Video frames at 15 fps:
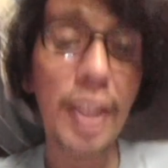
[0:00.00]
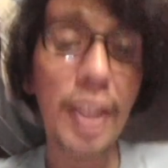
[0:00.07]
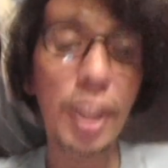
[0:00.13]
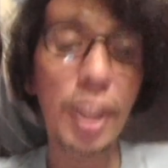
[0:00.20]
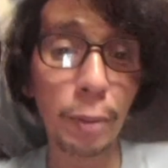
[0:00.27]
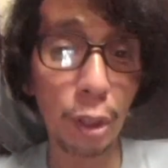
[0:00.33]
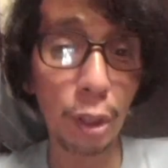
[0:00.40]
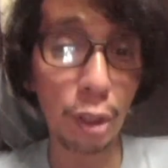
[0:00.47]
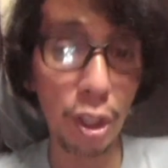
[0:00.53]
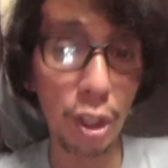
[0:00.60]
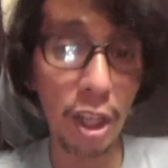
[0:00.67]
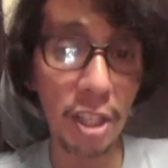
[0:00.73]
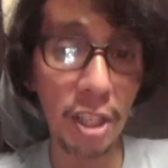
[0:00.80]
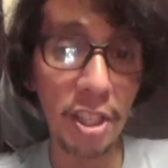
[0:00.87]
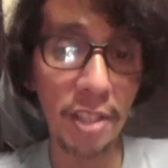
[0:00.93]
It's up to you to
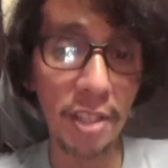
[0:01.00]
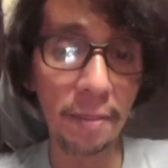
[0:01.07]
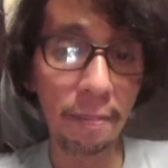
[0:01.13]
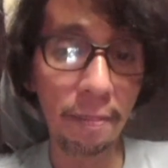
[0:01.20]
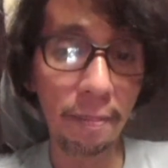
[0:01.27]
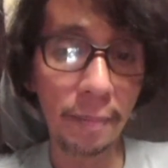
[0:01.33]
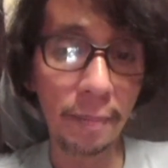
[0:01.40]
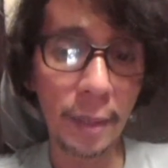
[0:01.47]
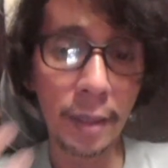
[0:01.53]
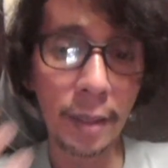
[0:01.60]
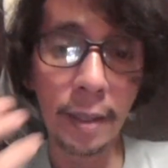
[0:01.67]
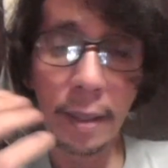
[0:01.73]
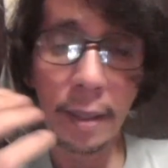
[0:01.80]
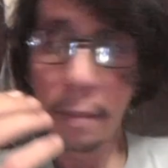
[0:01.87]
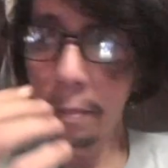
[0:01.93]
judge.
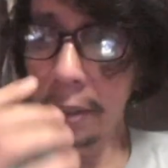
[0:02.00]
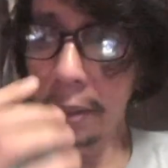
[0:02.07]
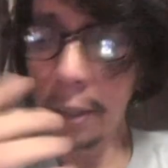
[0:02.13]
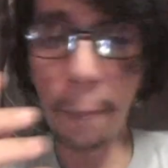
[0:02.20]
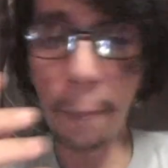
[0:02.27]
But